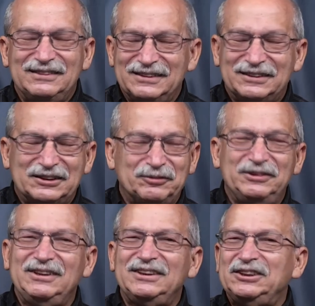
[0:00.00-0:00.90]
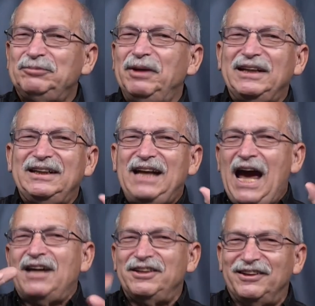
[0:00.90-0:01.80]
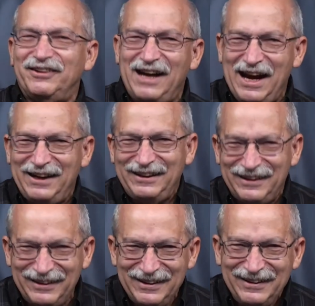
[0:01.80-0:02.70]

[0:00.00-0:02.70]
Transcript: is just spectacular at